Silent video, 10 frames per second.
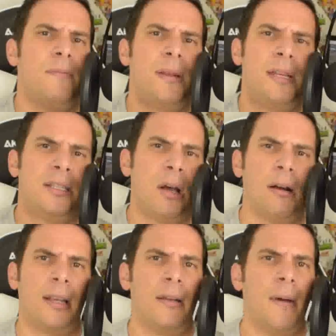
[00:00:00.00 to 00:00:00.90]
been
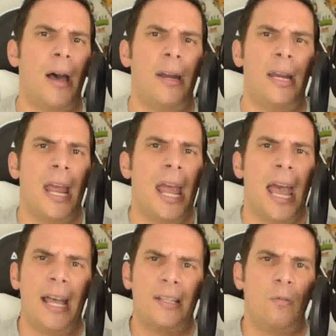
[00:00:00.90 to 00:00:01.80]
talking about it,
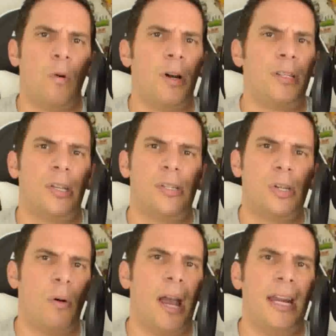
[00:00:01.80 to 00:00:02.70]
hasn't wanted to
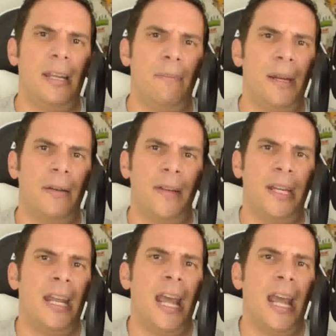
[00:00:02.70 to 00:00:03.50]
show any bit of it.